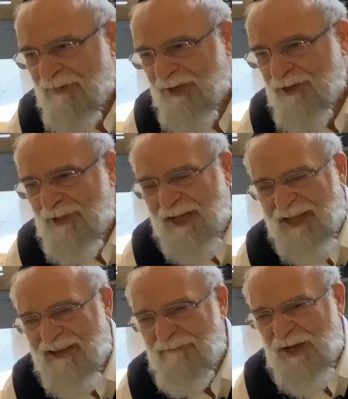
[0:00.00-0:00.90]
you
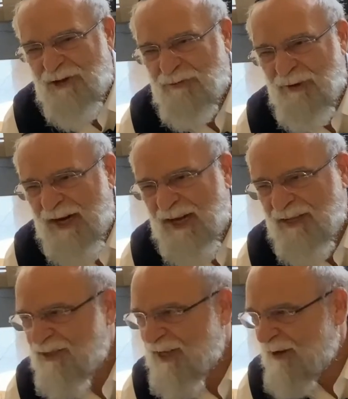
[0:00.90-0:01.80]
give me credit?
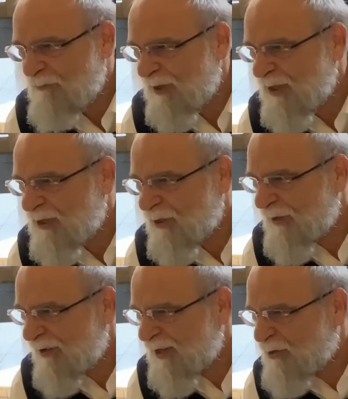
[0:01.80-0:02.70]
Because I really don't
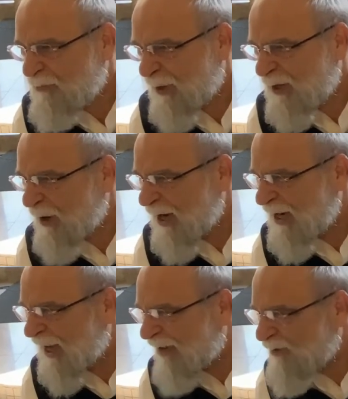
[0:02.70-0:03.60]
have any credit
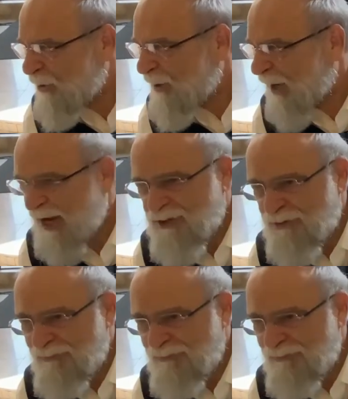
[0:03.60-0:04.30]
rating. I have no cash.